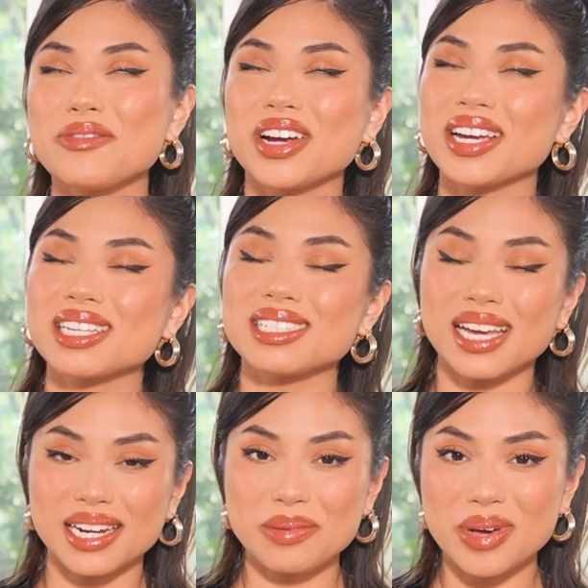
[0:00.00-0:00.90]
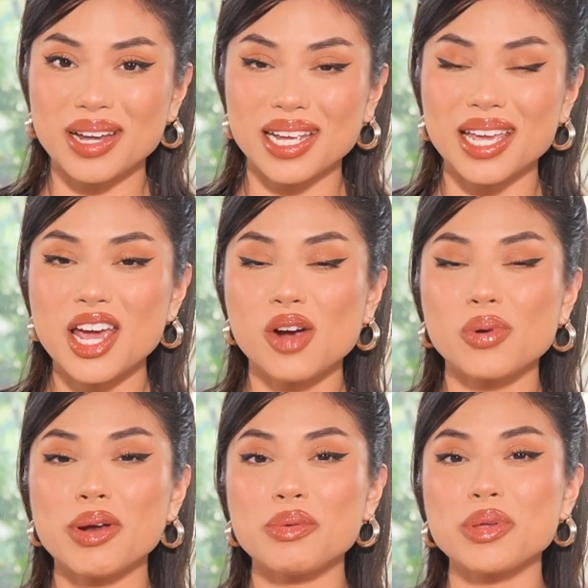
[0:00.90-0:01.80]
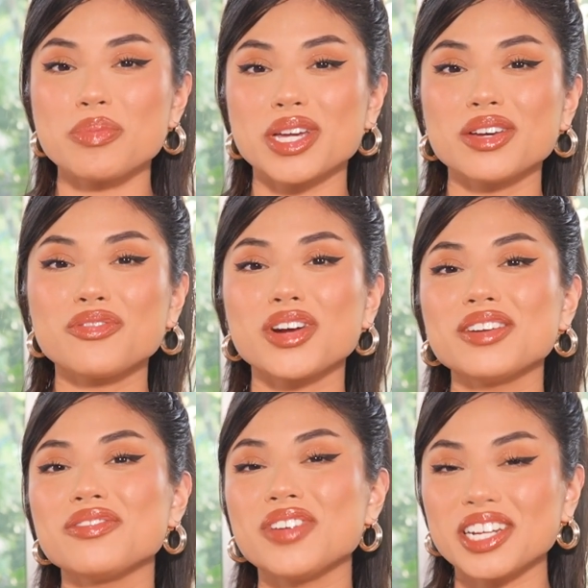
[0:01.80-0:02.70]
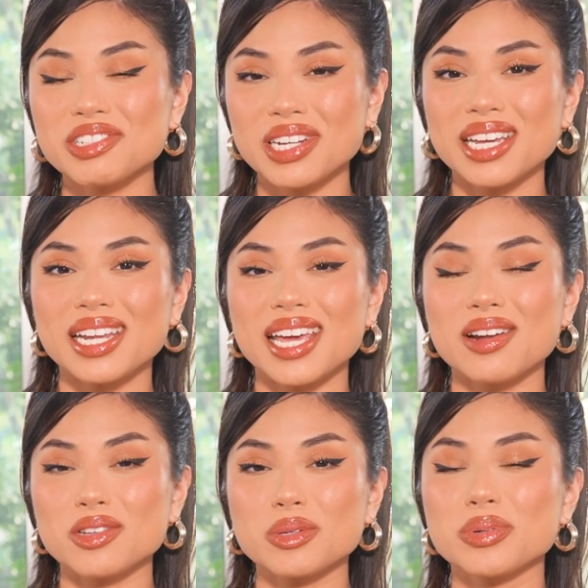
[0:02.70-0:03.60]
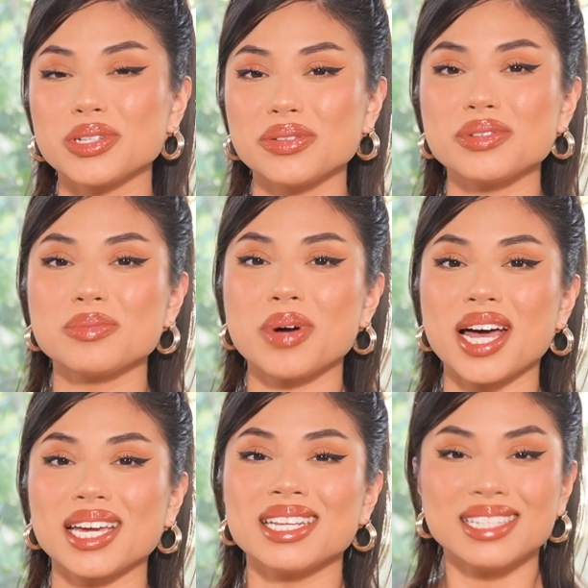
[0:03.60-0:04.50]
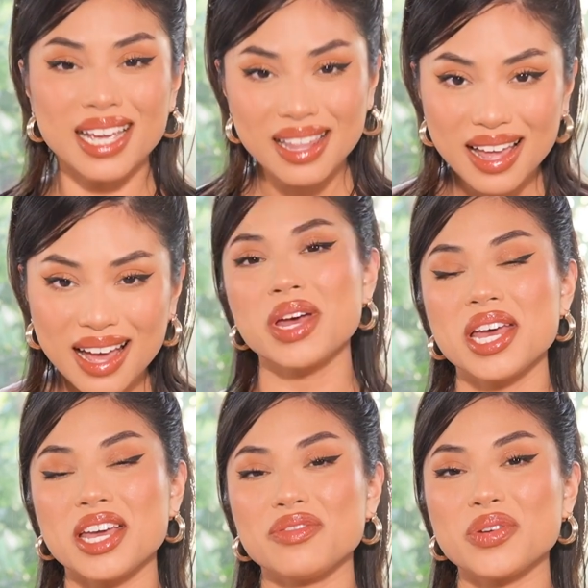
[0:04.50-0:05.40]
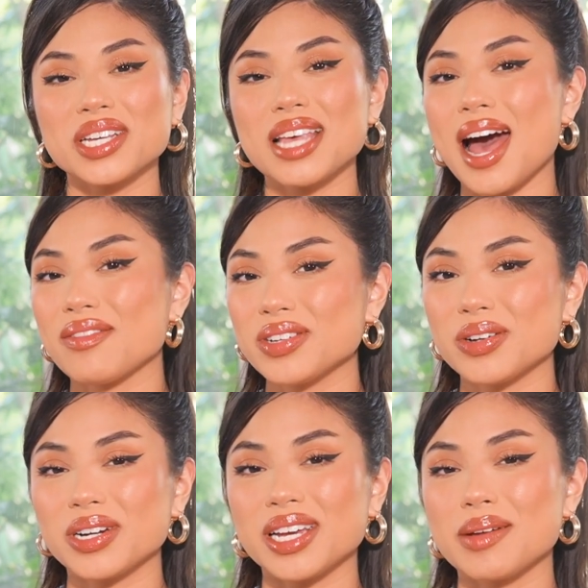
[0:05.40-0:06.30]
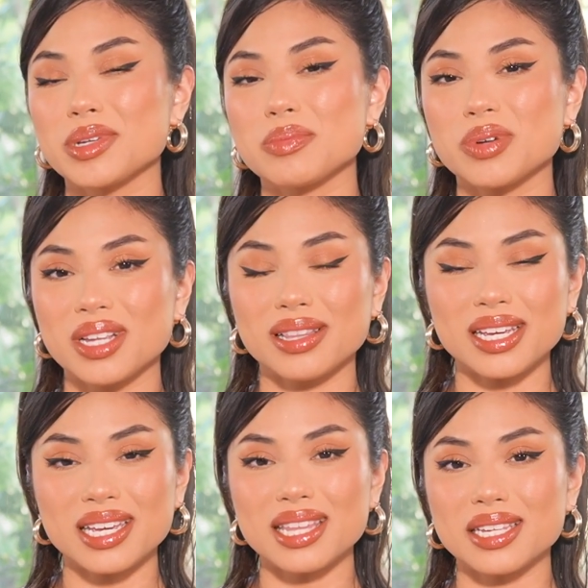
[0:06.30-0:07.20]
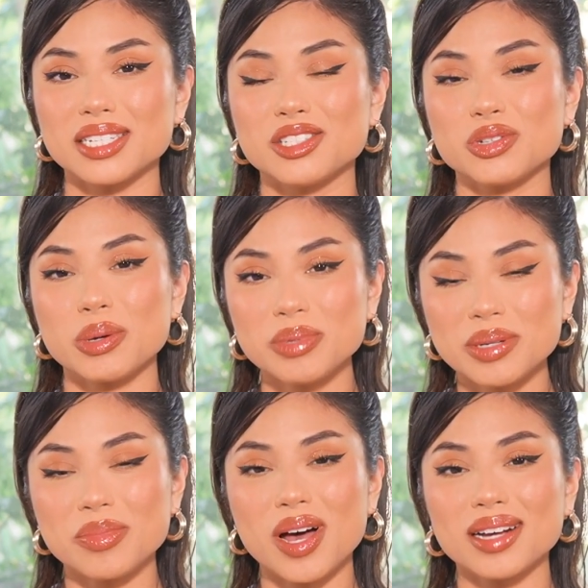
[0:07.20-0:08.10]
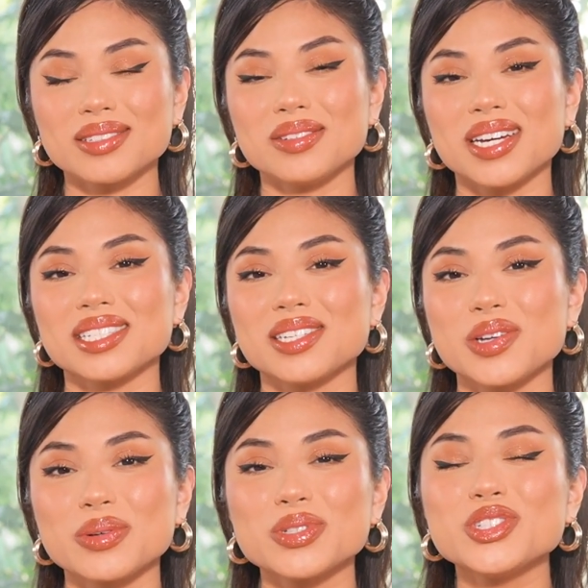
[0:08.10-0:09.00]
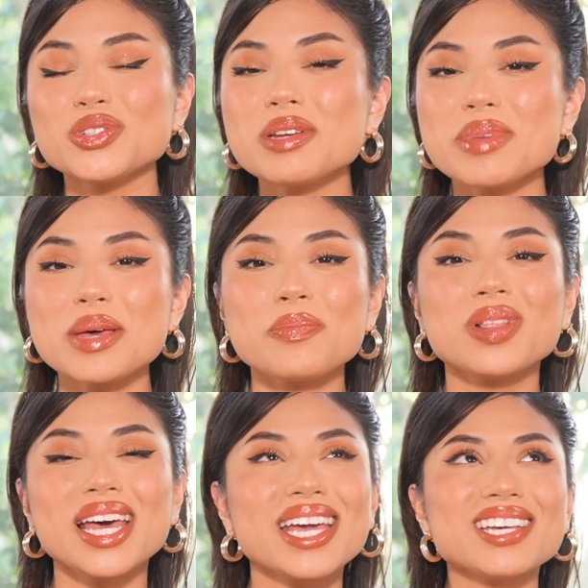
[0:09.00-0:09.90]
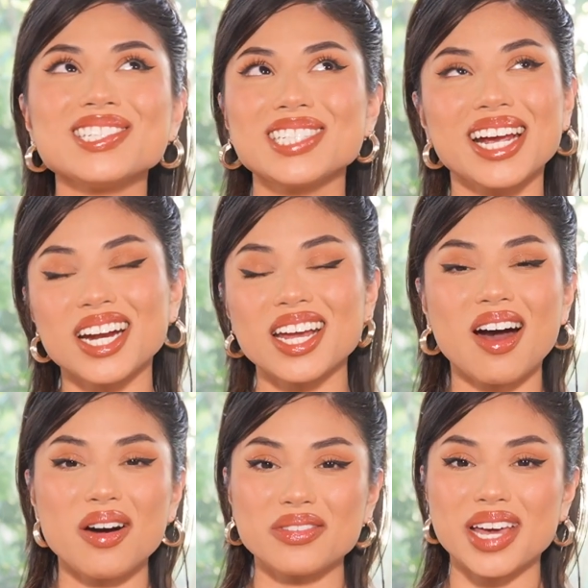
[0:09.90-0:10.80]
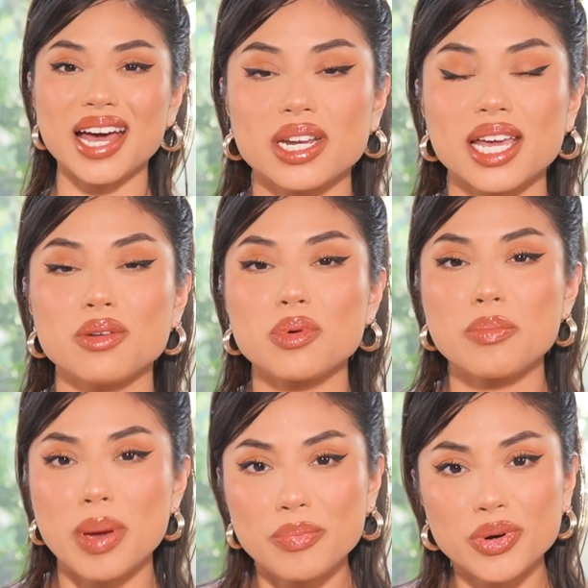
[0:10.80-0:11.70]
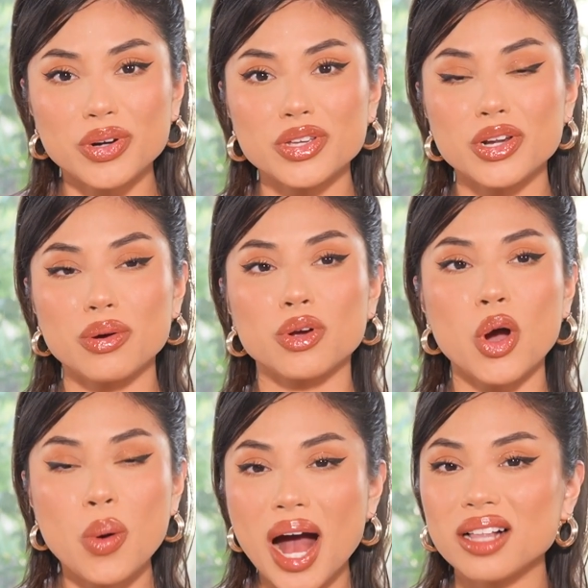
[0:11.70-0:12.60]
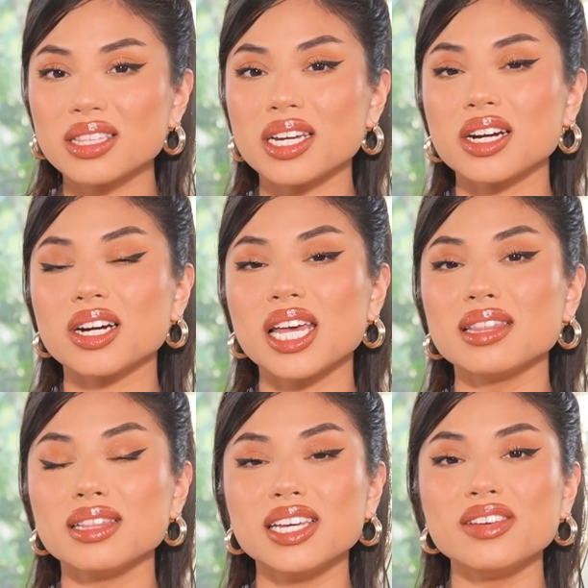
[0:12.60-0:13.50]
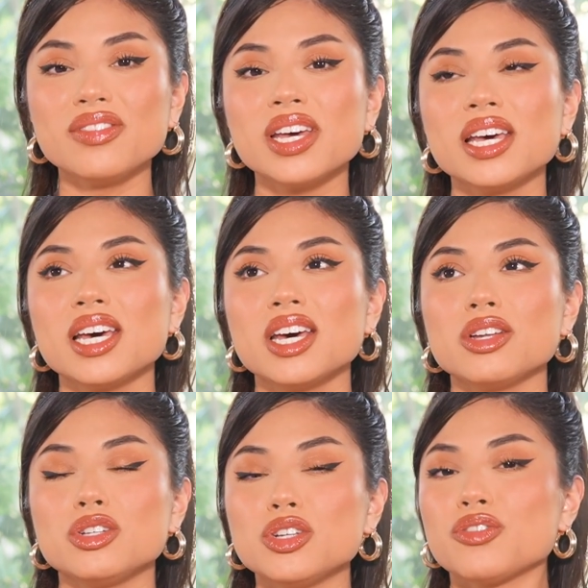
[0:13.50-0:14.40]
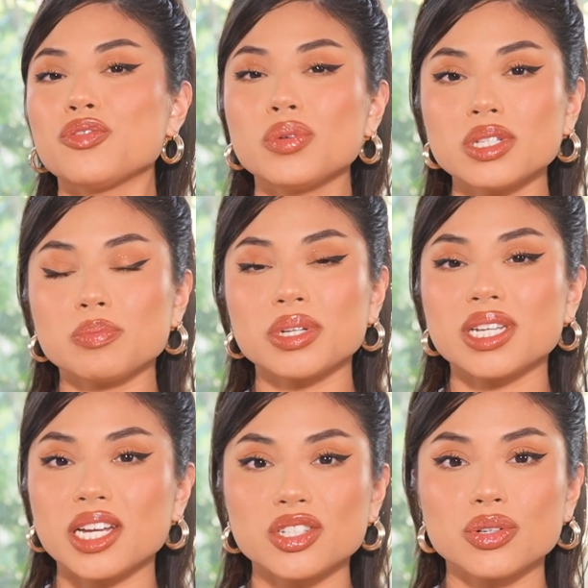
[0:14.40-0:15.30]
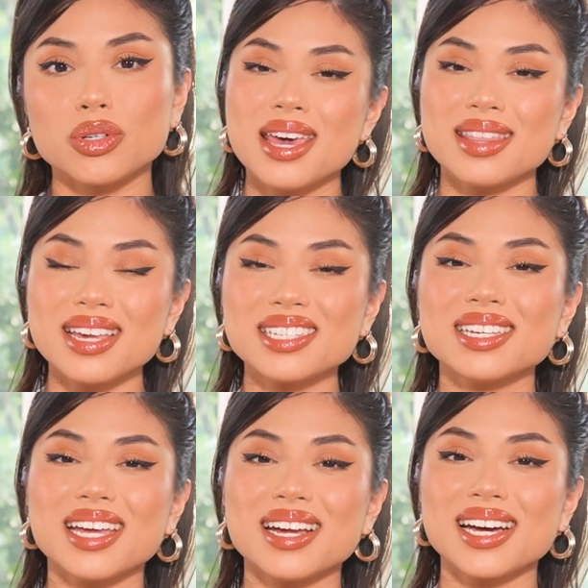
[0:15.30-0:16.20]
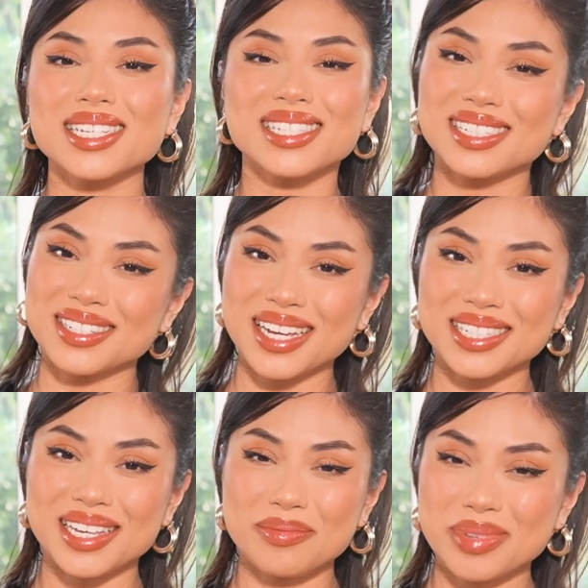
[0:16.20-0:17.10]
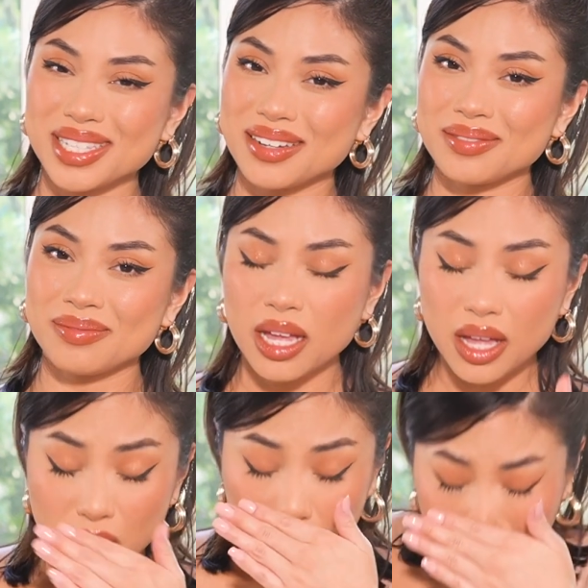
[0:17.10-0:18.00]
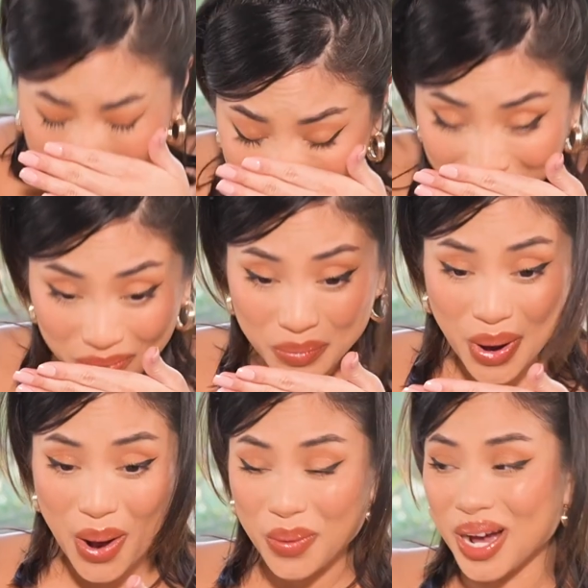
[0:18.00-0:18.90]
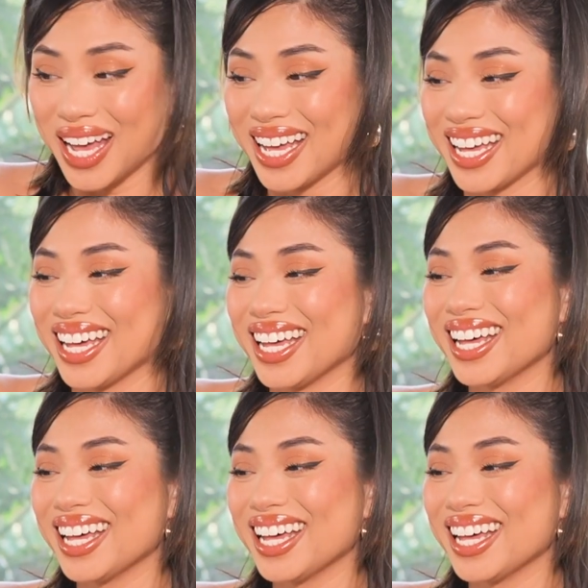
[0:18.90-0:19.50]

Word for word: I'm very excited about it. Wrote it with my good friend Fiction, and also produced by Adela. If you guys haven't heard it, I'm gonna put a link in the description box so you guys can go stream it, play it, share it, all of that. And remember, you know, go out there and live to your fullest potential. Thanks again, guys. Until next time, peace out. Whoa.